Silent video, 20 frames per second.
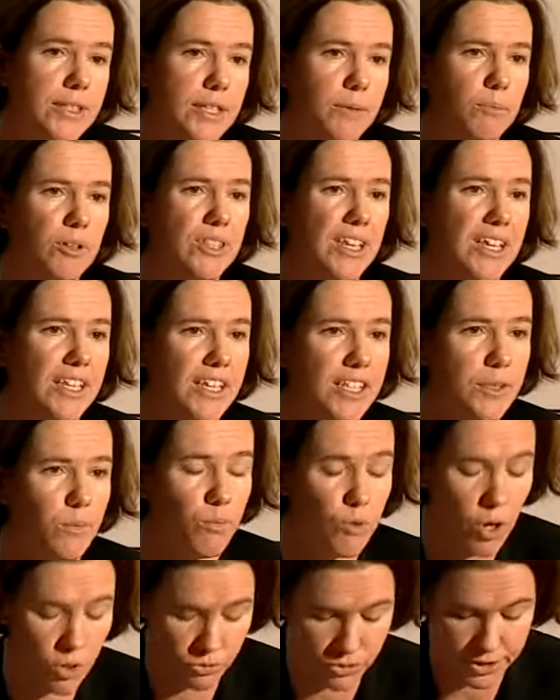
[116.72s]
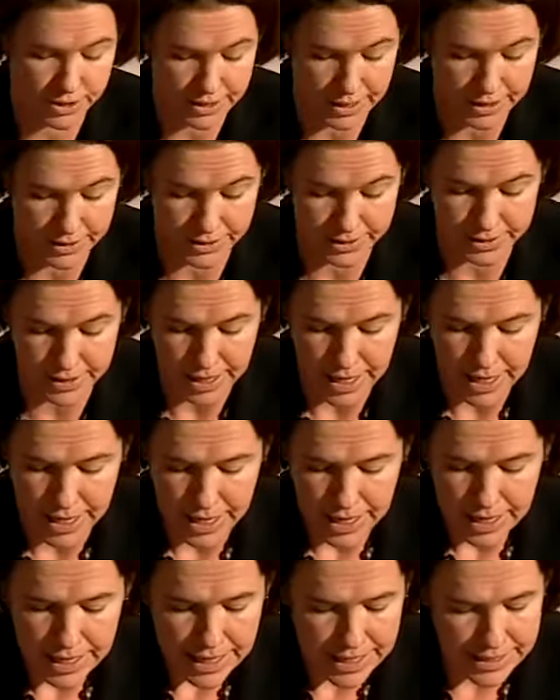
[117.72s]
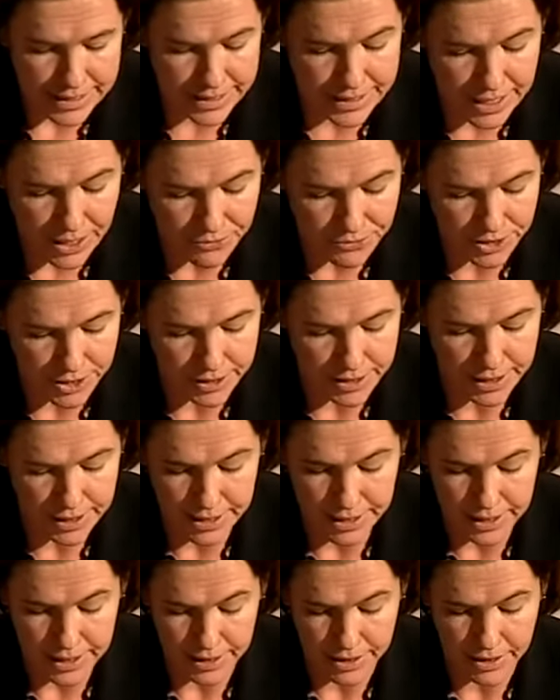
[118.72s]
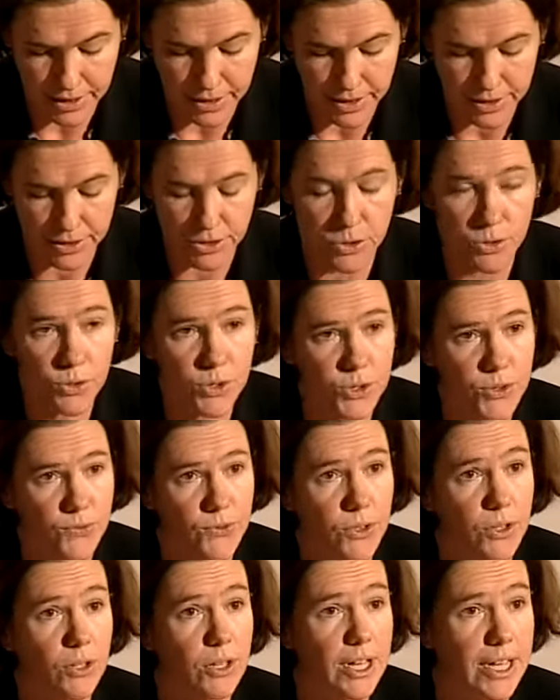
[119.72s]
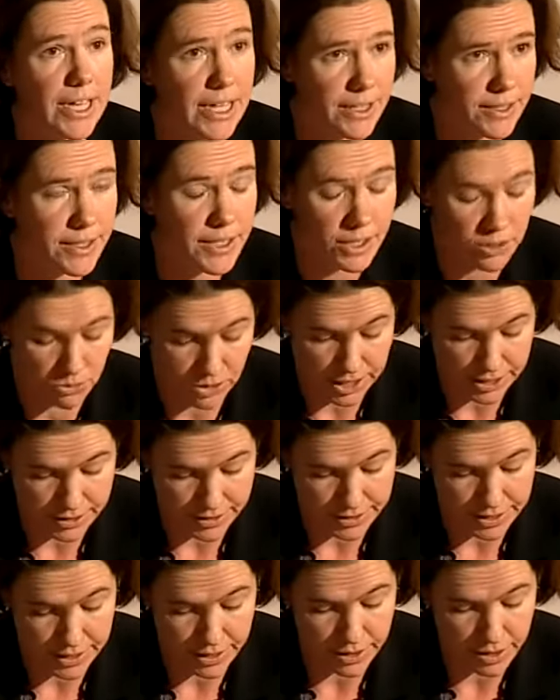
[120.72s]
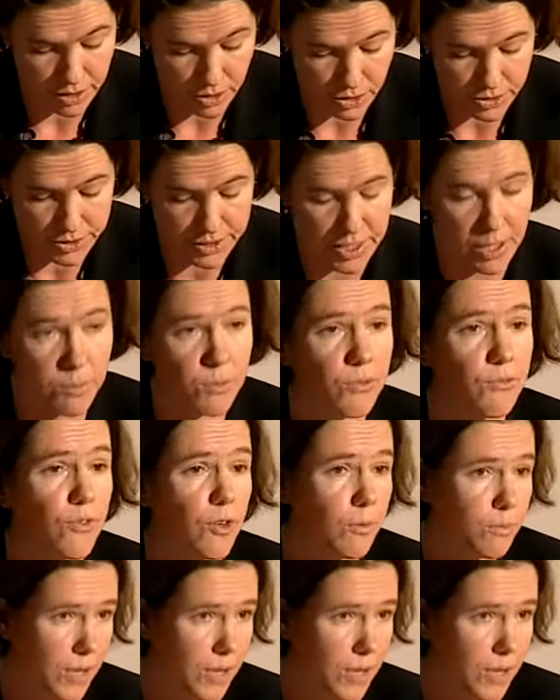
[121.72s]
but in its broad sense, is definitely a useful integrating concept for